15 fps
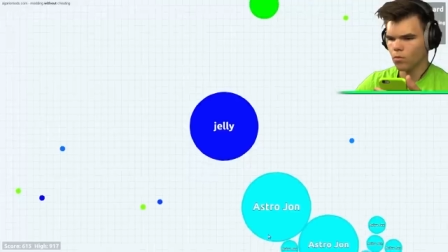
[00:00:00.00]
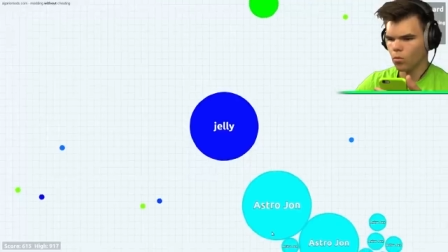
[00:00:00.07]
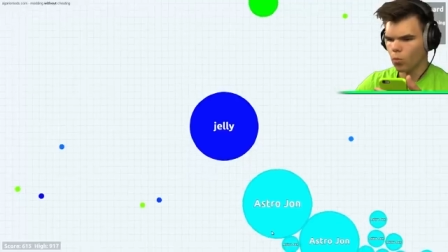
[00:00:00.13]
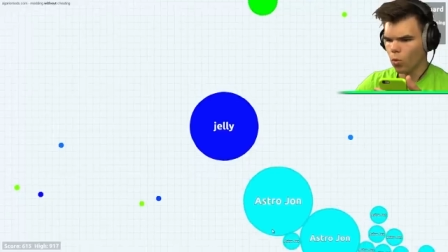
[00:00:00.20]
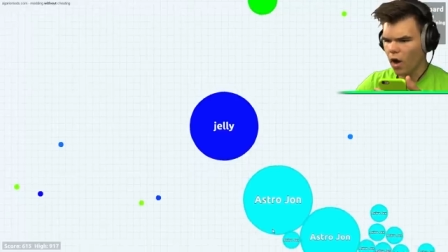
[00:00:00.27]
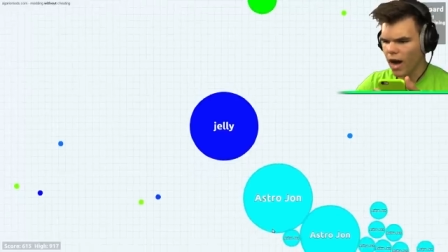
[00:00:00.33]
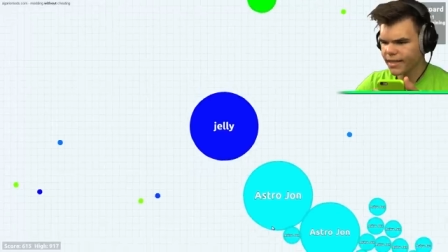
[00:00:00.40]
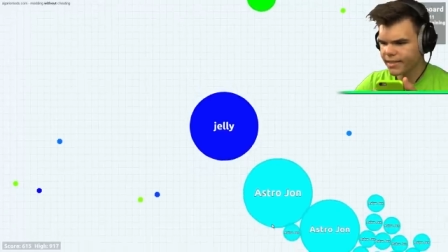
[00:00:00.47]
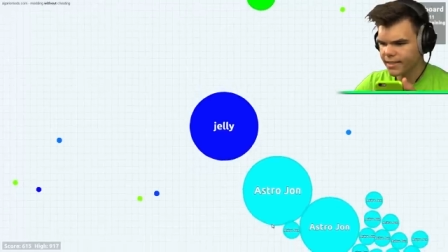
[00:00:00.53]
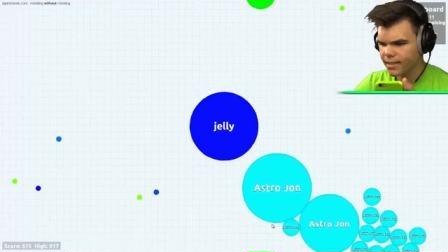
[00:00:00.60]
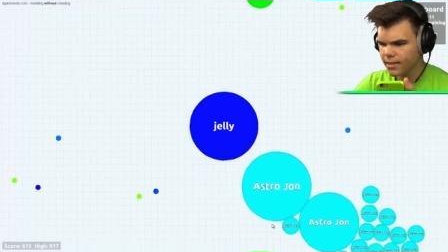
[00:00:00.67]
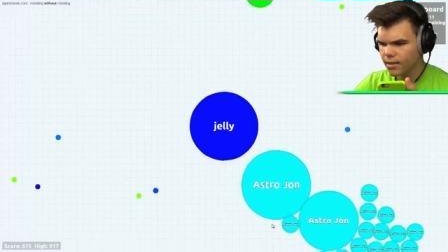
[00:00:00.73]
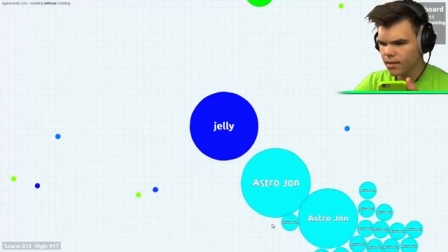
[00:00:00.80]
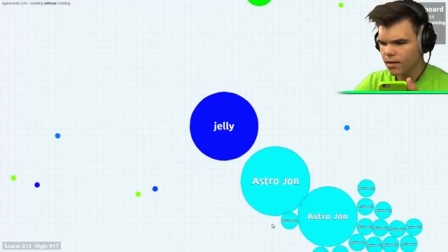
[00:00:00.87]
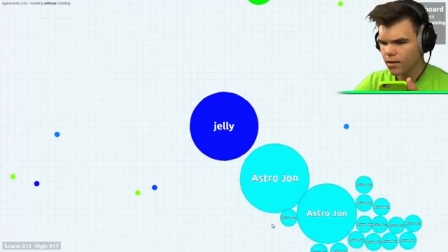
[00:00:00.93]
What?
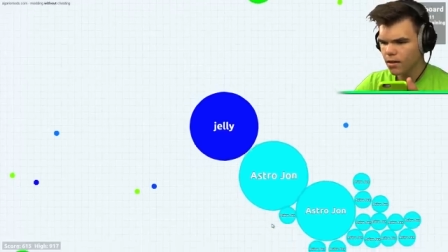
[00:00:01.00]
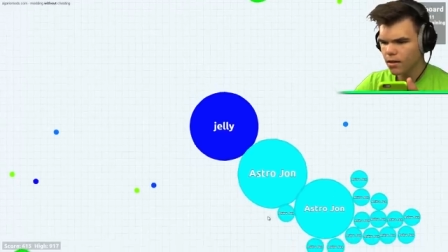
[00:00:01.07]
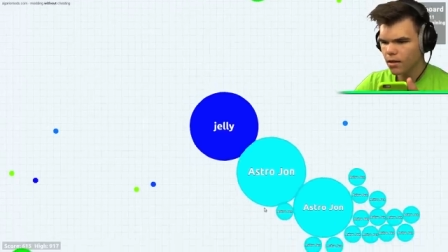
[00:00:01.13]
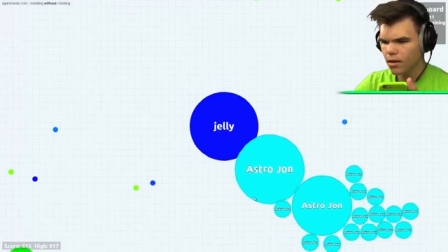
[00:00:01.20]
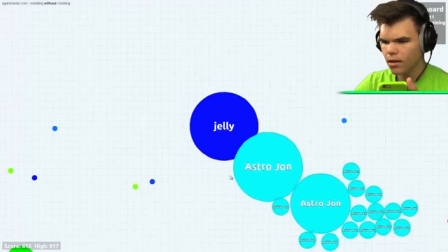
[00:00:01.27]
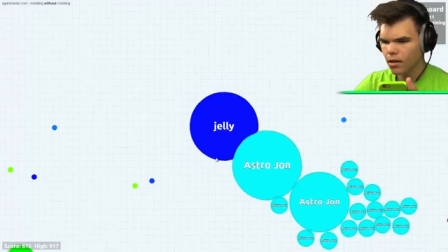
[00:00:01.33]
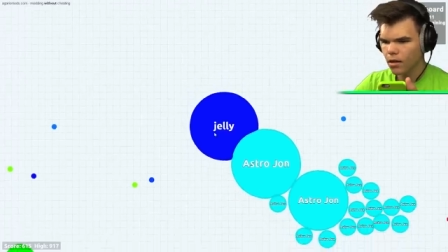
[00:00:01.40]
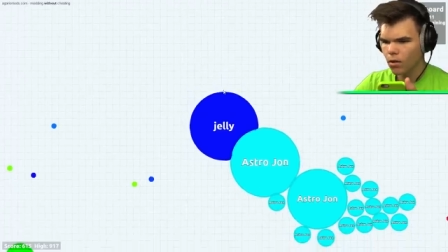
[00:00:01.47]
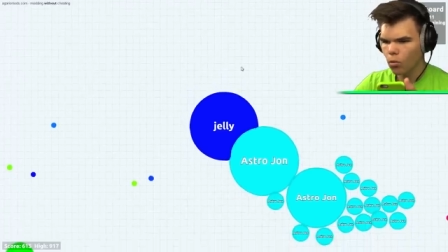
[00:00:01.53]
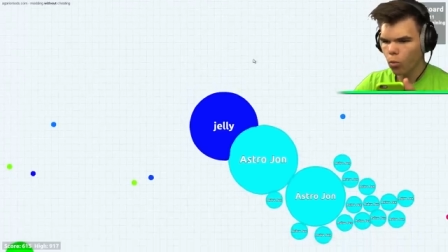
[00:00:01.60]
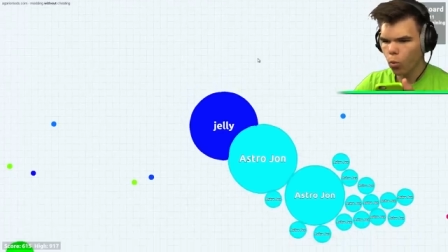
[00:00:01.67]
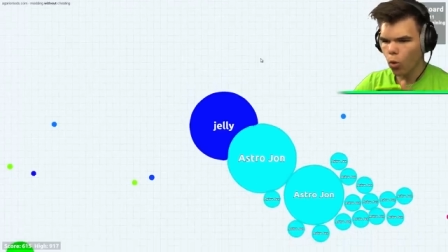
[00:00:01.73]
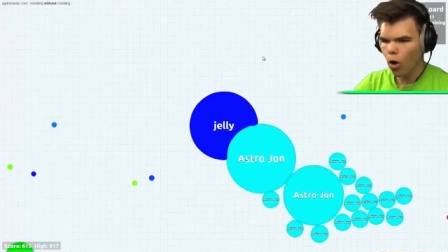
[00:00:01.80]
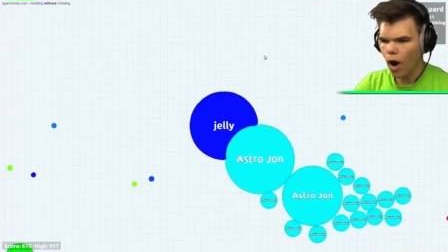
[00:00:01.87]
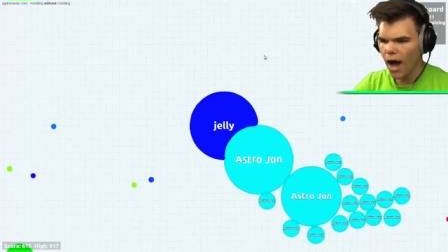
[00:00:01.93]

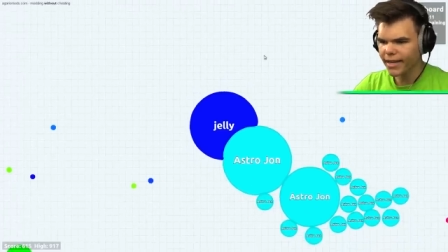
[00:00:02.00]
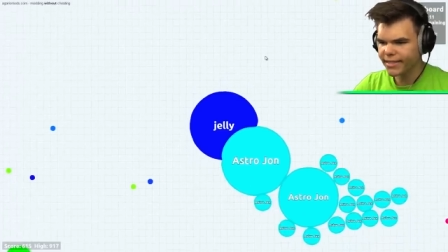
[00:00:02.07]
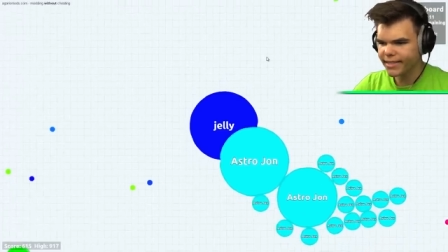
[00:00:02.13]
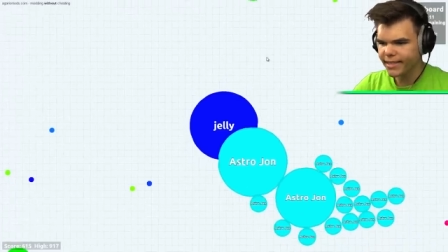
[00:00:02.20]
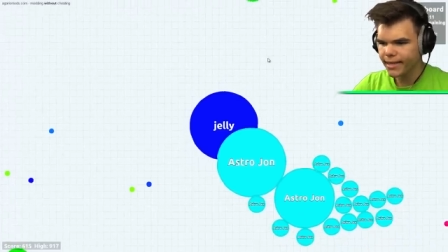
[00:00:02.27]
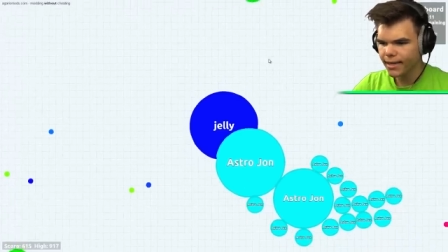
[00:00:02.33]
What?